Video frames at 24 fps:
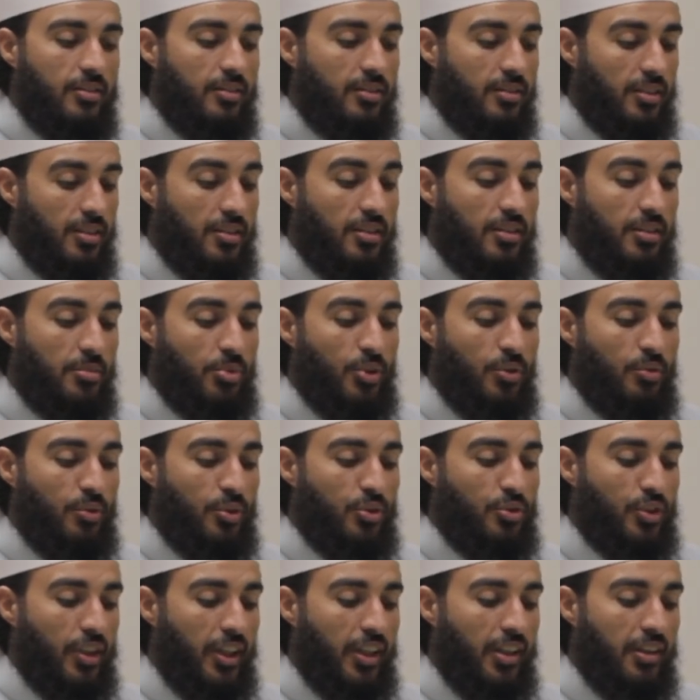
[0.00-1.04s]
This is a beautiful
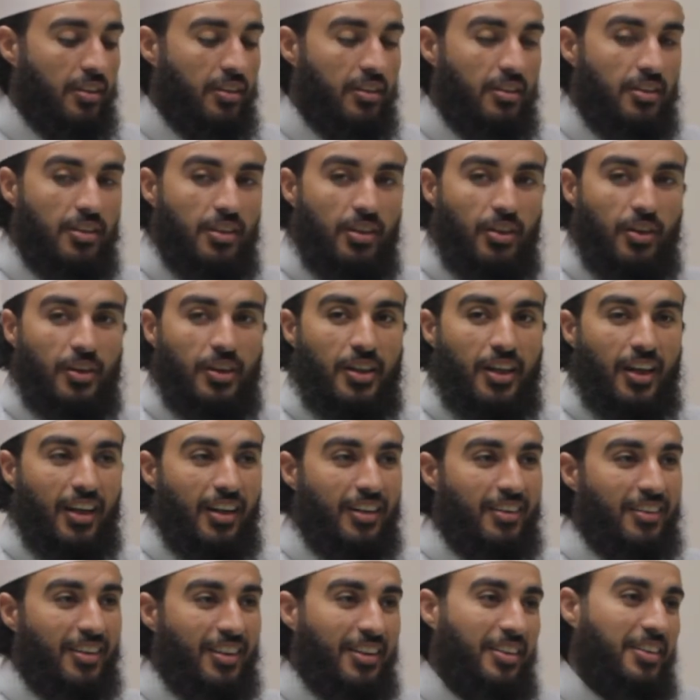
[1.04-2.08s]
trait. You
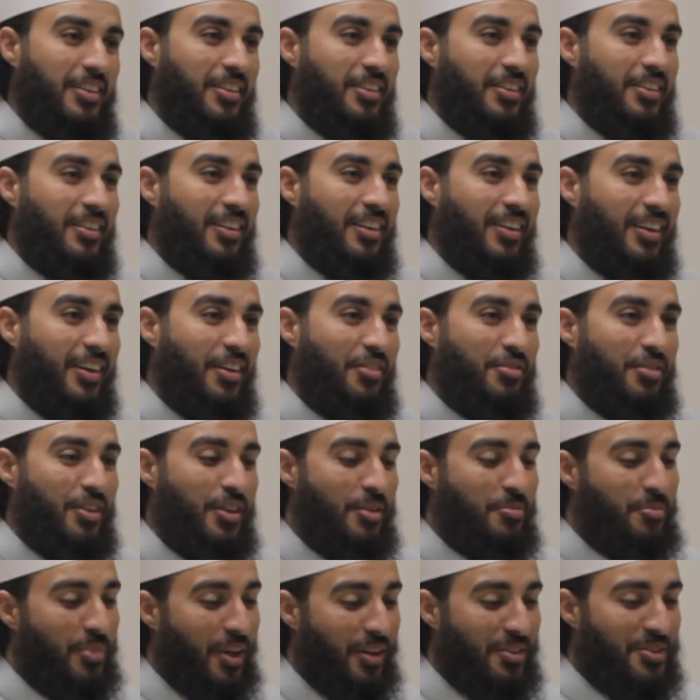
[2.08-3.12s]
can't, I
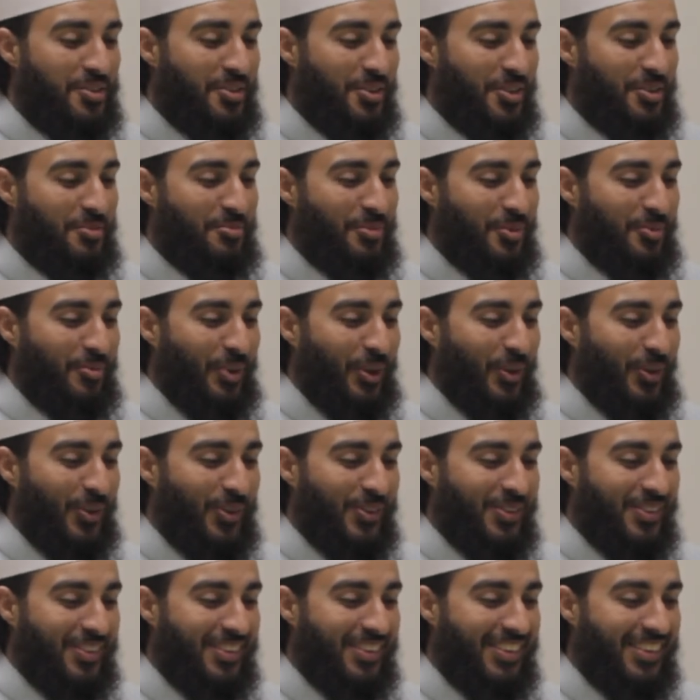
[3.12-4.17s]
feel embarrassed to eat on my
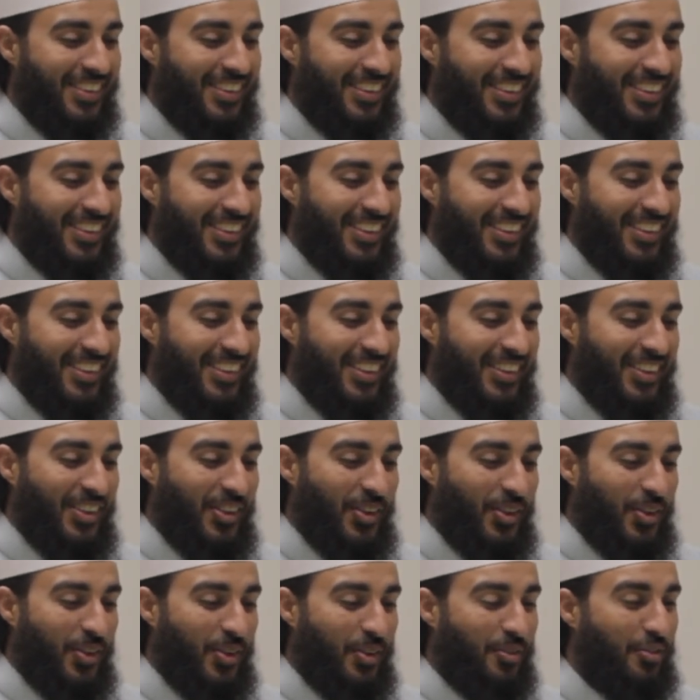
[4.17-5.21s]
own,
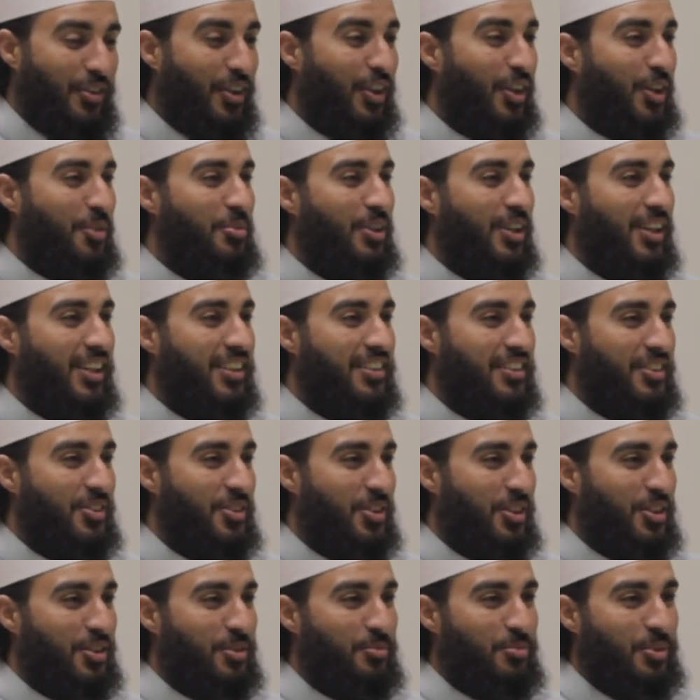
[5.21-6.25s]
or I feel humiliated to
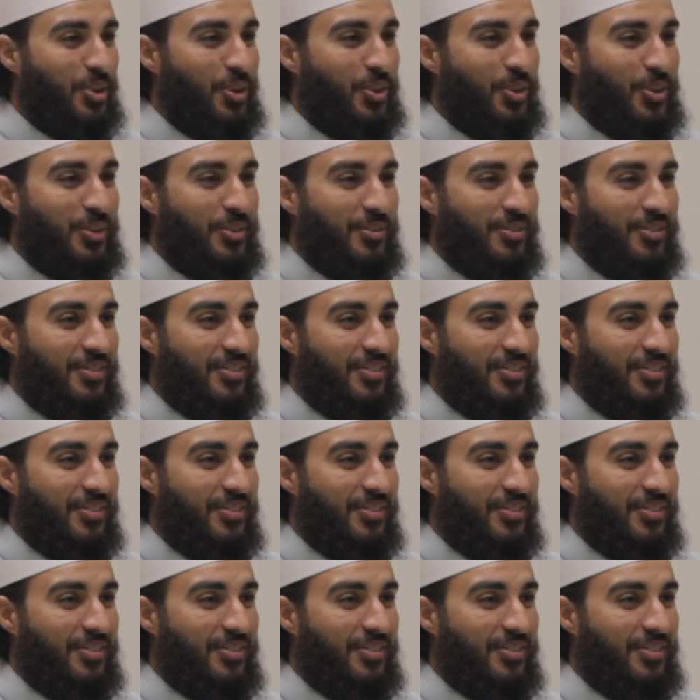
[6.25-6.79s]
eat on my own.